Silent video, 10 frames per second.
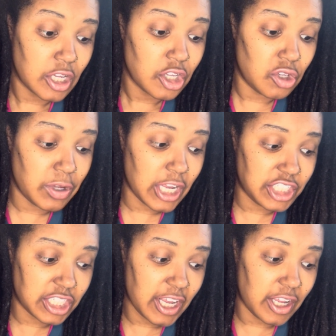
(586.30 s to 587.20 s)
You
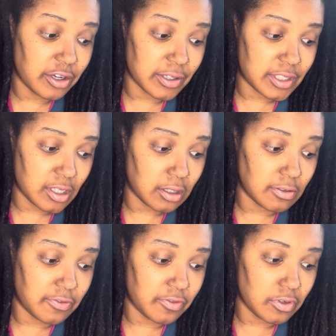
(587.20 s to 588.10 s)
educate
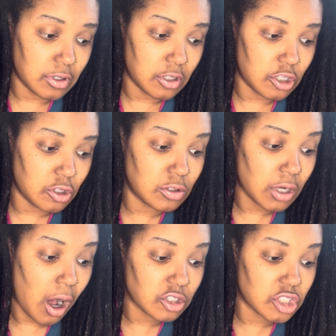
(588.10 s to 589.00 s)
yourself. You
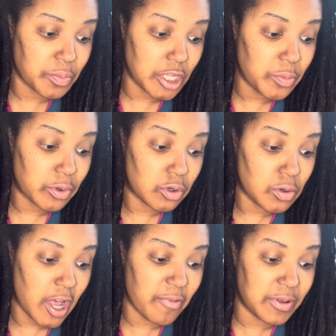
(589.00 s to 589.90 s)
talk to people who
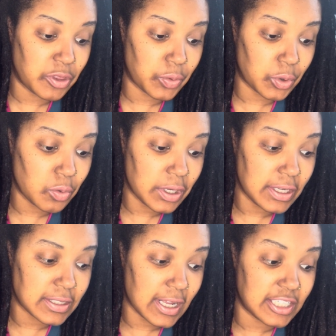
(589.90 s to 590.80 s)
have been through
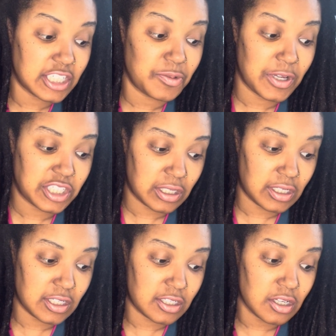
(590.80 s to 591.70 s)
it and to
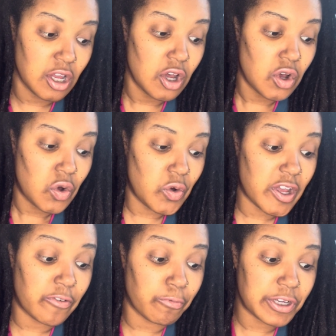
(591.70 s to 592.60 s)
specialists who
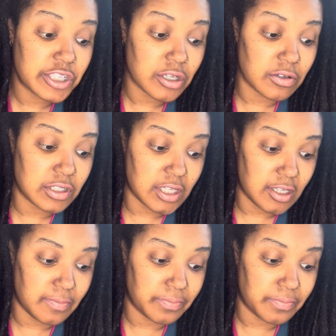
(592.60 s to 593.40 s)
have researched it.